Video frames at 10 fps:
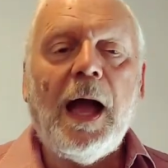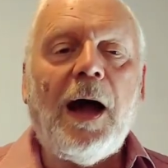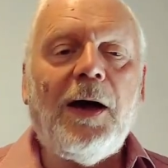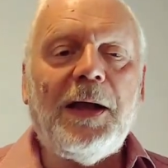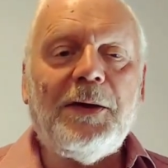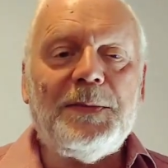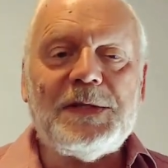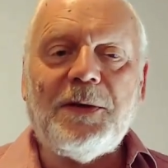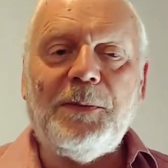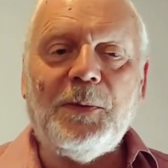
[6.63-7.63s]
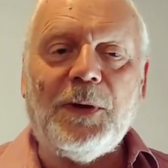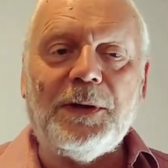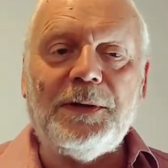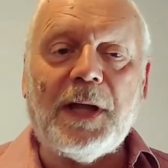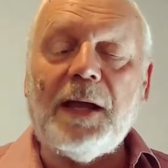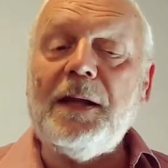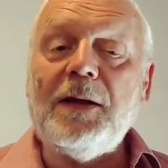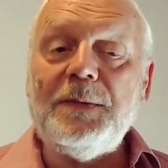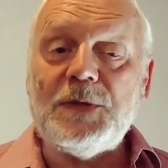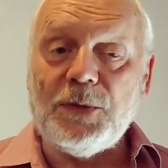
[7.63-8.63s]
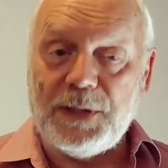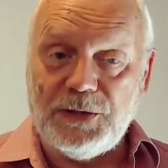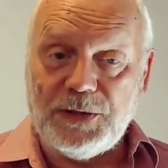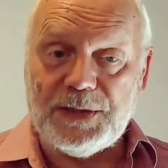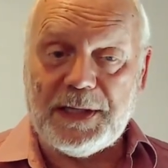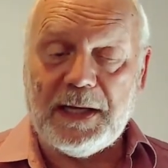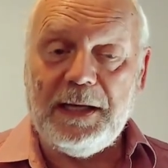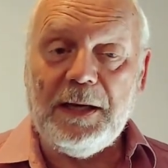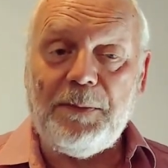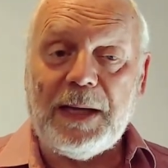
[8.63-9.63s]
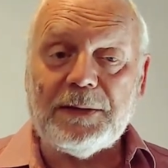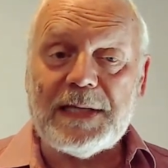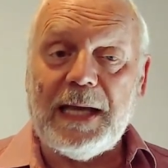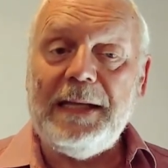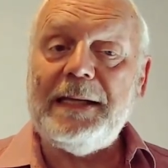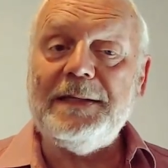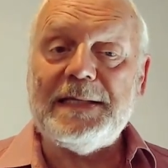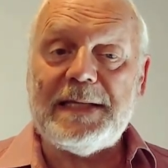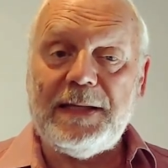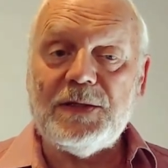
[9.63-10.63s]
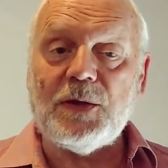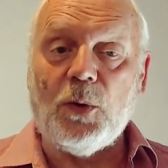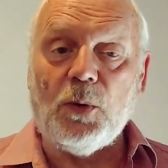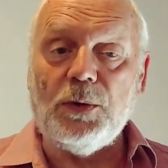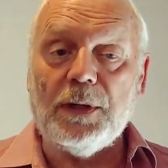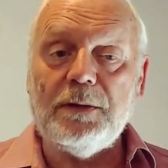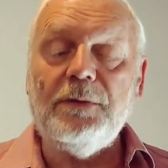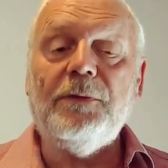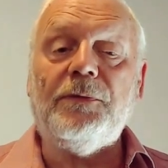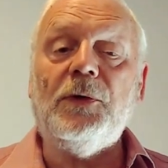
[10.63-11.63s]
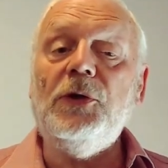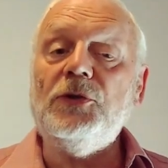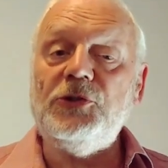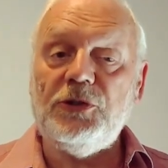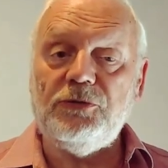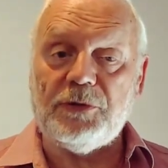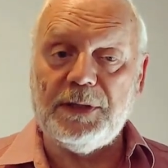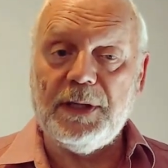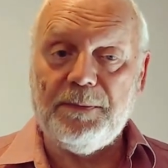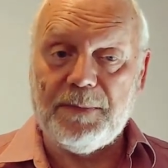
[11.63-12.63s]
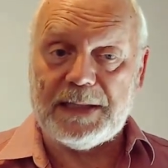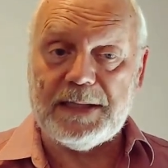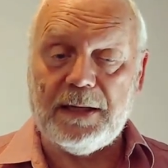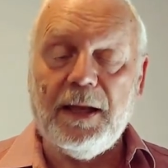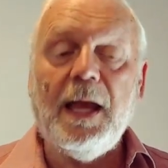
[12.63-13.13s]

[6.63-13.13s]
Hi, I'm Simon Walland, and I'm talking to you today about a consent order for your children matter.